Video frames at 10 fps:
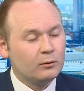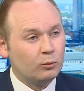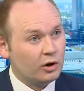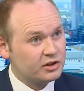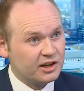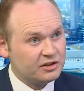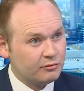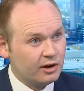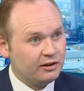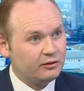
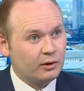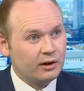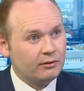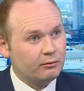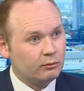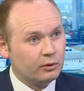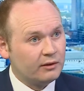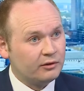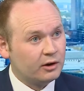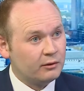workstation rates, what
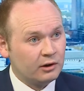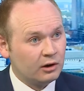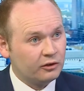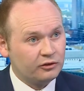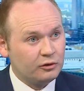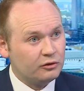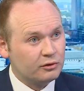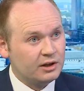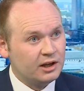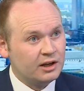they've done over the last
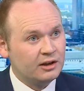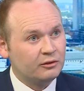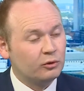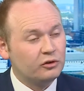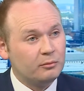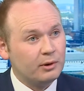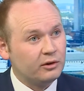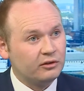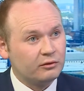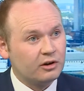2-3 years, what new
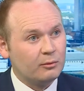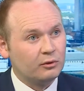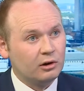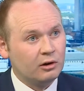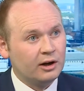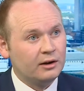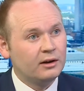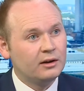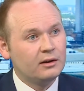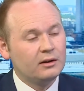buildings have come online.
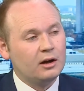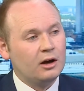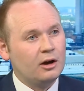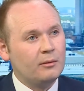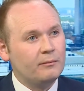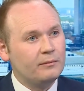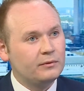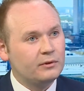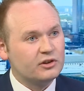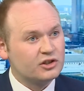
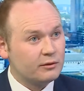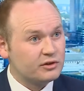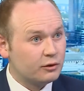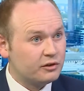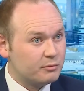The serviced office